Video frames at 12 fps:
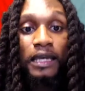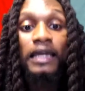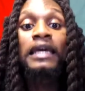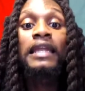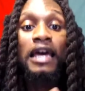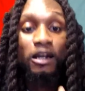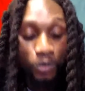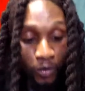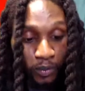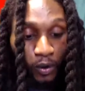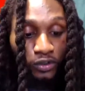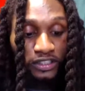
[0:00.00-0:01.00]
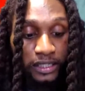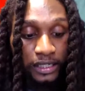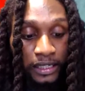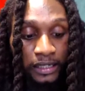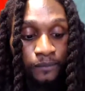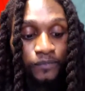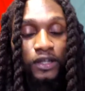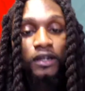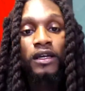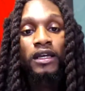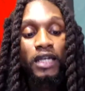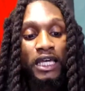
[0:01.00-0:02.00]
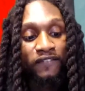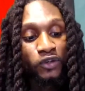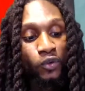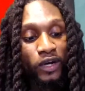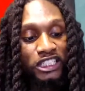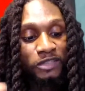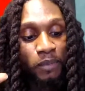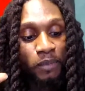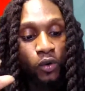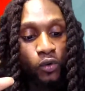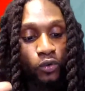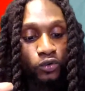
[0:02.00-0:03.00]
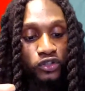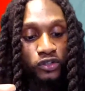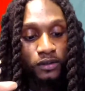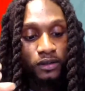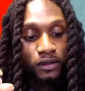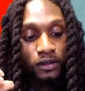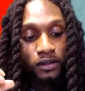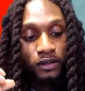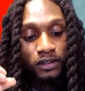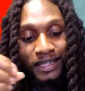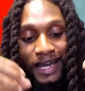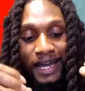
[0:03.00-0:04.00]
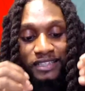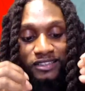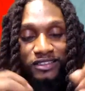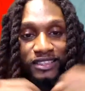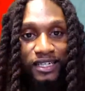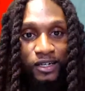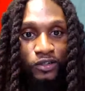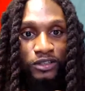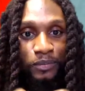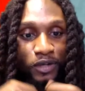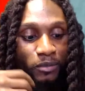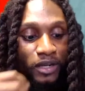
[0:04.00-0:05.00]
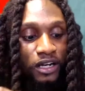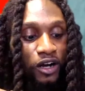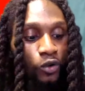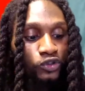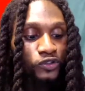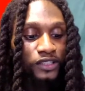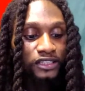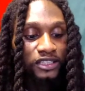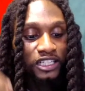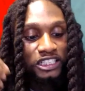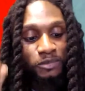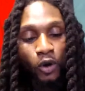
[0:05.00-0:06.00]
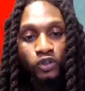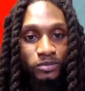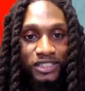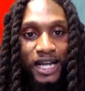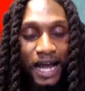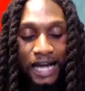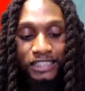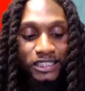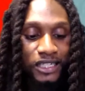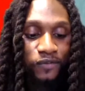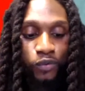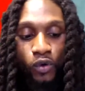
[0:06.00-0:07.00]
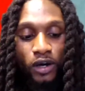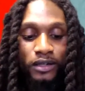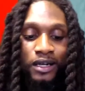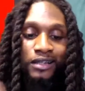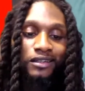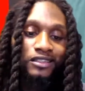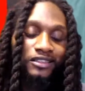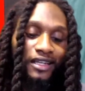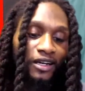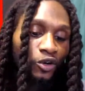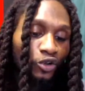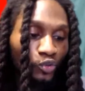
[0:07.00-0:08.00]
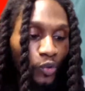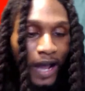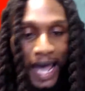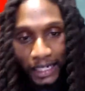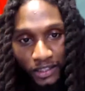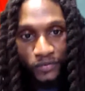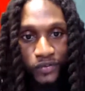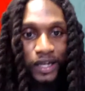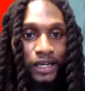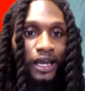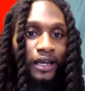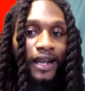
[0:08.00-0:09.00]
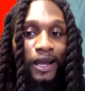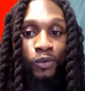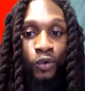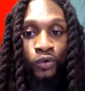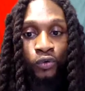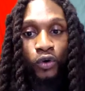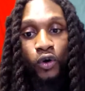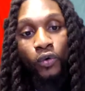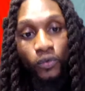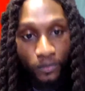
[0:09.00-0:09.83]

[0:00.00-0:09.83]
in animal protein, if you expose the cancer cells and put them in a culture dish and expose them to the IGF-1, the cells will activate and they will grow.